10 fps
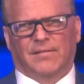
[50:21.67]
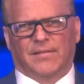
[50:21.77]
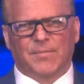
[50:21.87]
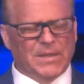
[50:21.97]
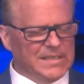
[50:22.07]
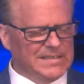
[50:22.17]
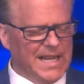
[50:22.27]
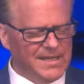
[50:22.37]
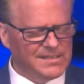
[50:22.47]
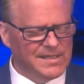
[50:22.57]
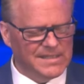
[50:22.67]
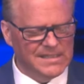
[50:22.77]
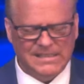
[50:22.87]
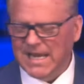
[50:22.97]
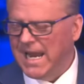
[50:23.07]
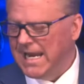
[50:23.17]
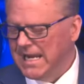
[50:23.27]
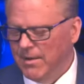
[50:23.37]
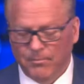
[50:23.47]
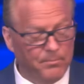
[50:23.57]
But the text doesn't
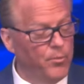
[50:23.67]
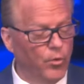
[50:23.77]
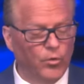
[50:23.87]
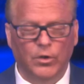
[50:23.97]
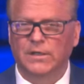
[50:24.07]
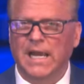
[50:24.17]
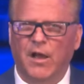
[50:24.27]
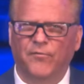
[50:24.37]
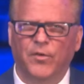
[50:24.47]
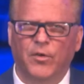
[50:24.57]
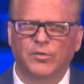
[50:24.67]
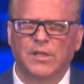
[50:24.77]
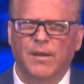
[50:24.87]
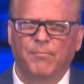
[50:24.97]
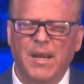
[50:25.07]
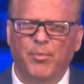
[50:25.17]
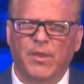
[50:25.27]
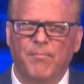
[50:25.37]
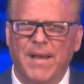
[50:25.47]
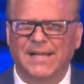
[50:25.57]
say, ooh, look out for those people
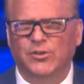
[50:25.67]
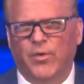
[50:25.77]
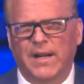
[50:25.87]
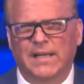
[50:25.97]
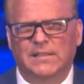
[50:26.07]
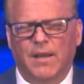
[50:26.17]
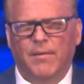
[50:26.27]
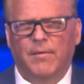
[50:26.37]
that masquerade as